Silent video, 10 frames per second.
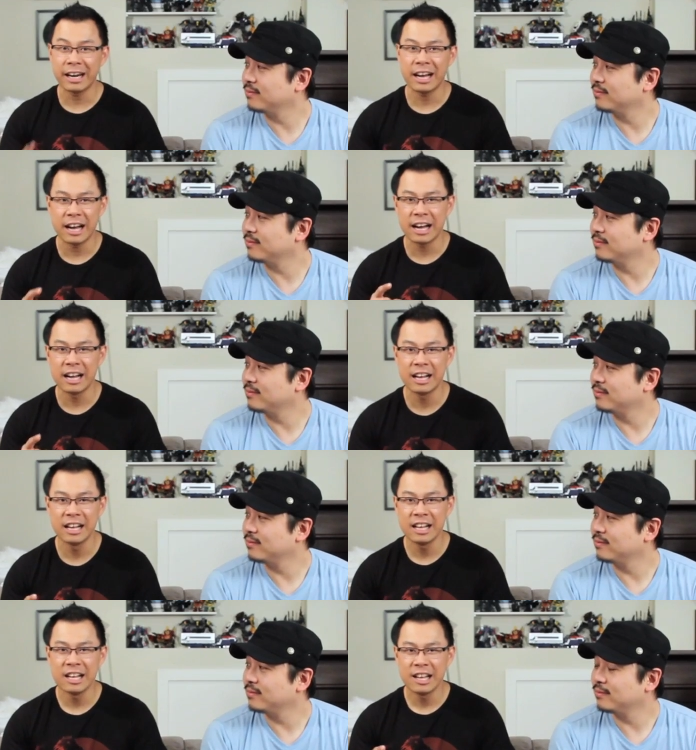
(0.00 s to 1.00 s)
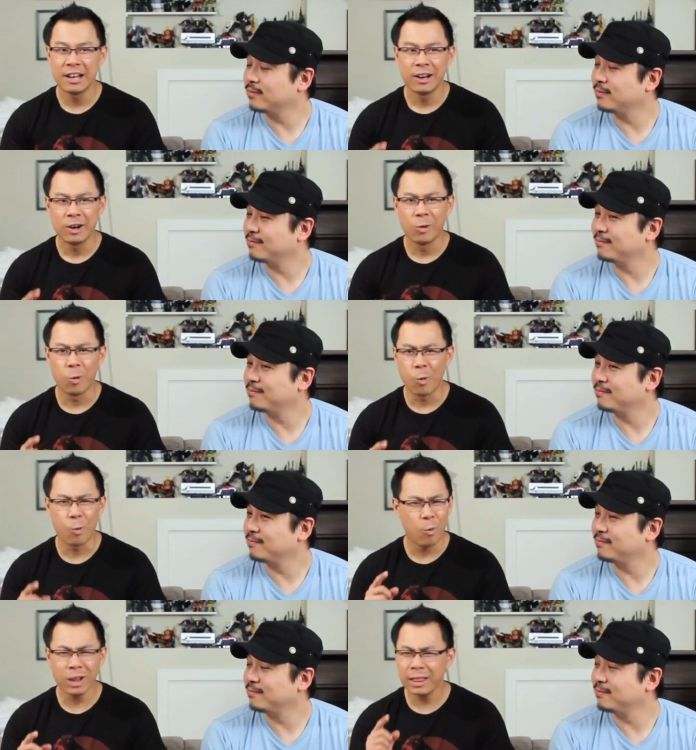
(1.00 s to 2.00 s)
Speaker 1: uh,
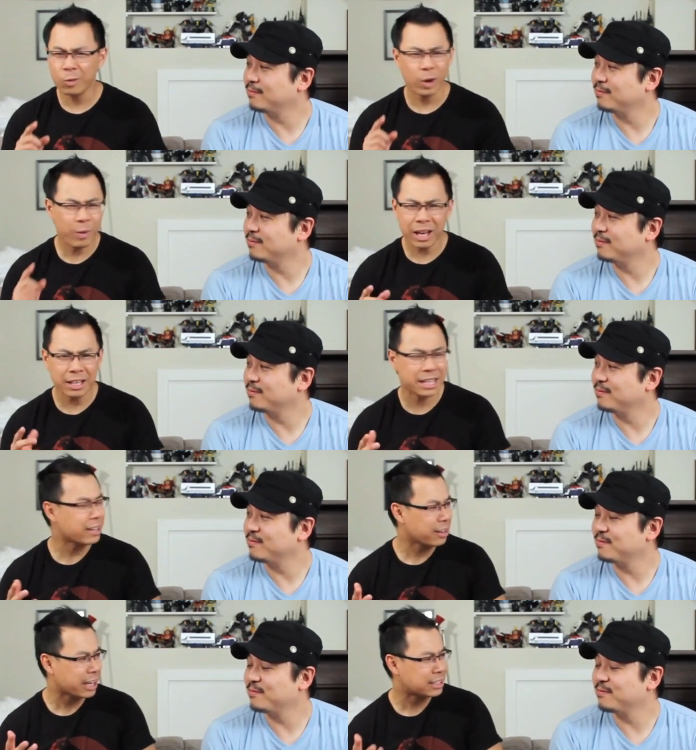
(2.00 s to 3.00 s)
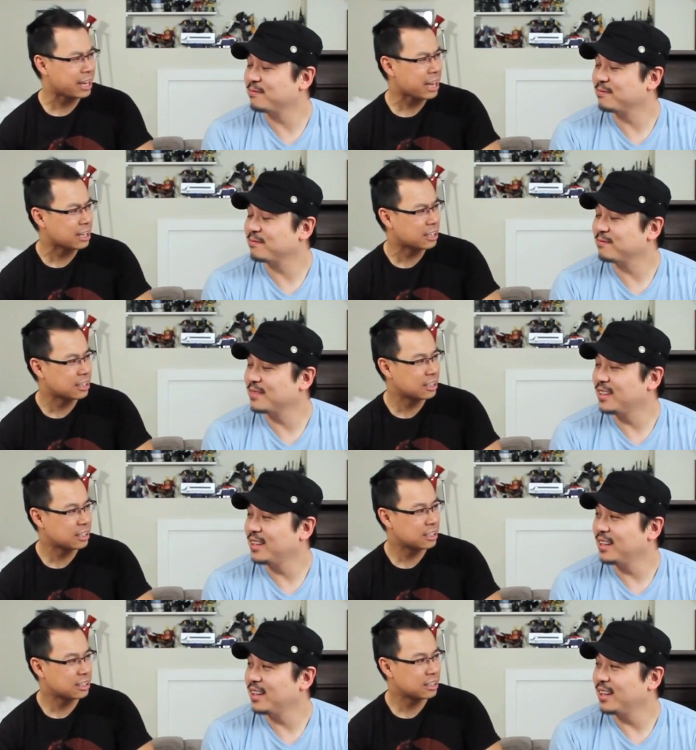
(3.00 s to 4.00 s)
what what are we going to take a look at today?
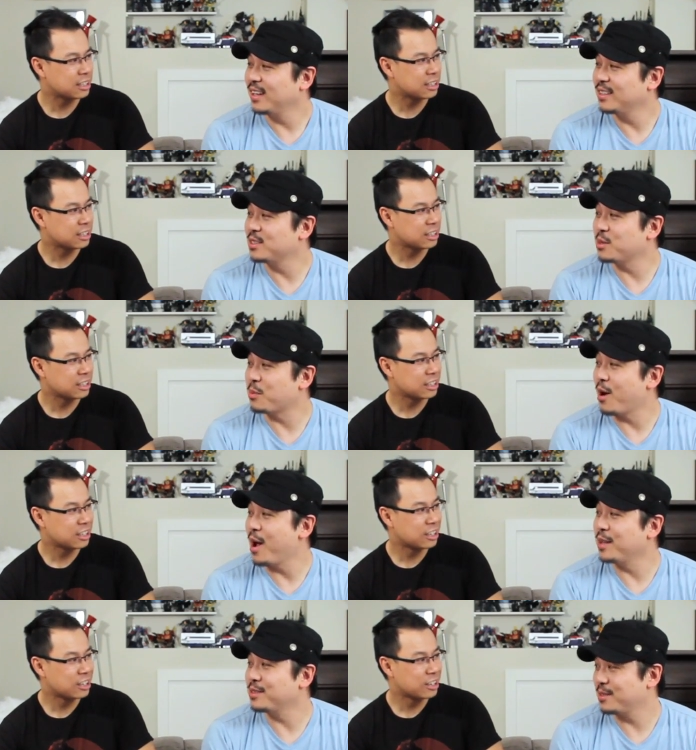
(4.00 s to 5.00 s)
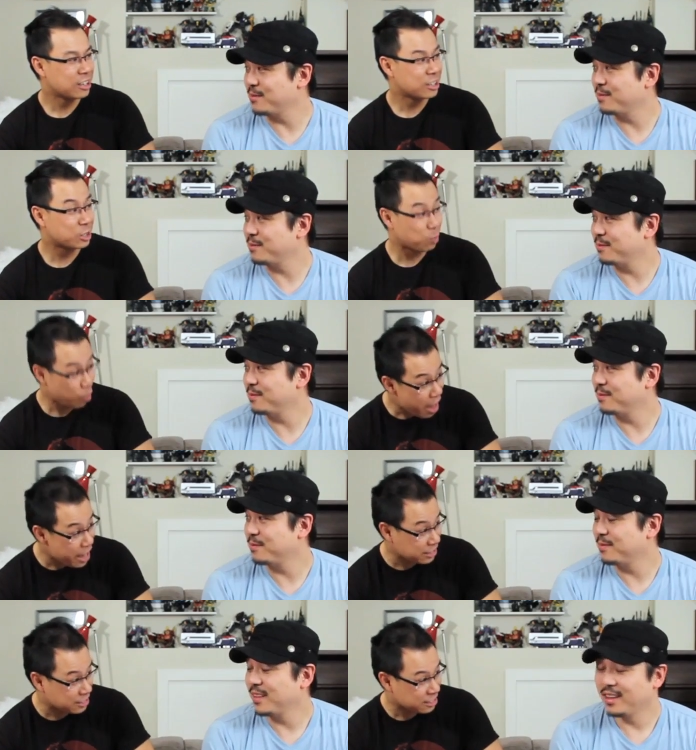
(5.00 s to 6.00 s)
Speaker 2: It's a surprise.
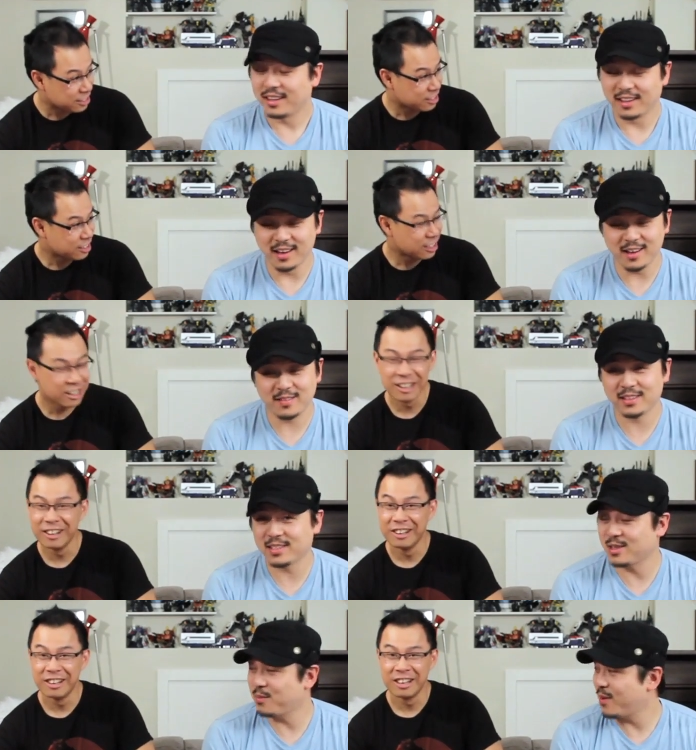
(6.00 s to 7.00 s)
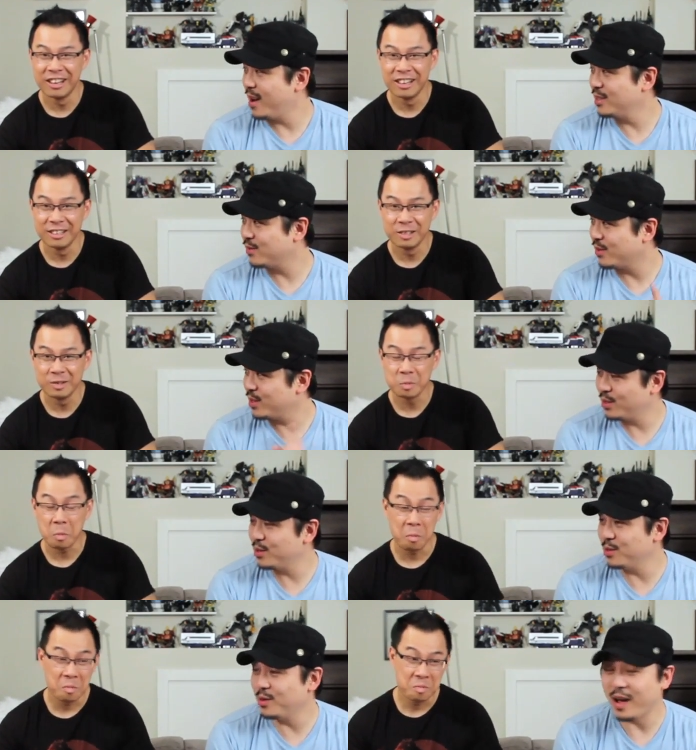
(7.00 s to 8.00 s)
Surprise. Yeah, it's a surprise for
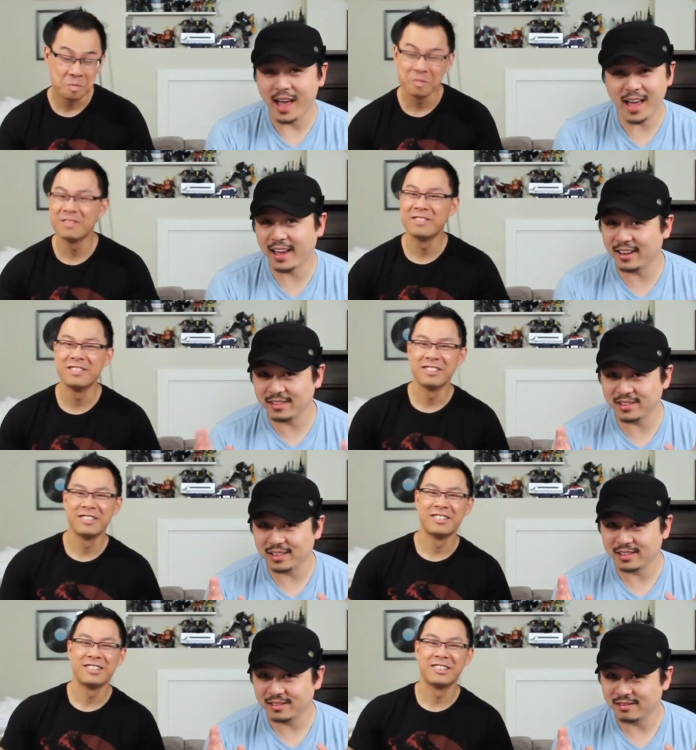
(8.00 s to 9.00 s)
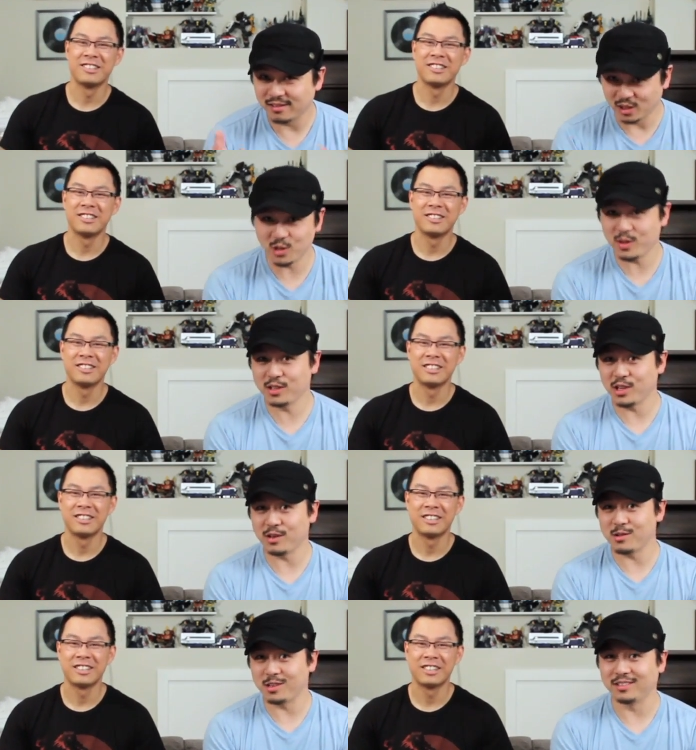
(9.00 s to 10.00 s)
you and you in
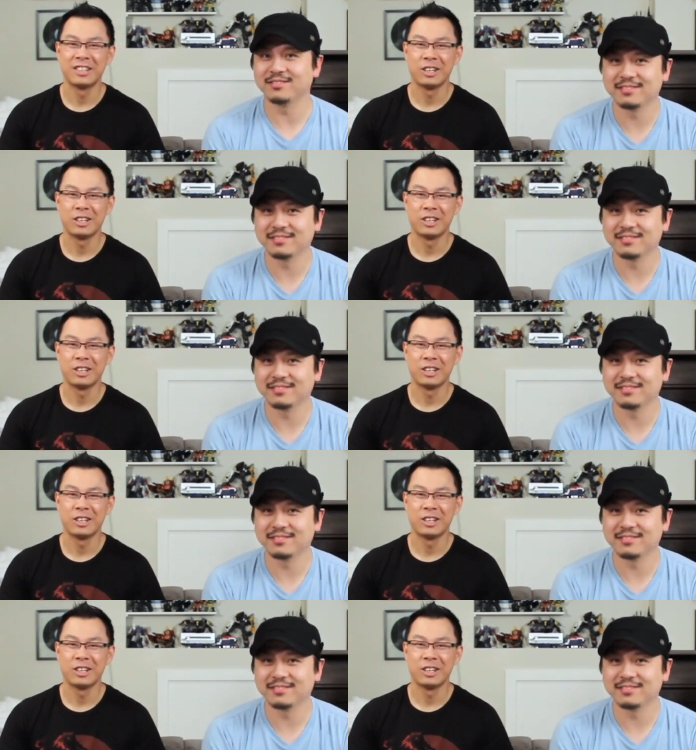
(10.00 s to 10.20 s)
general.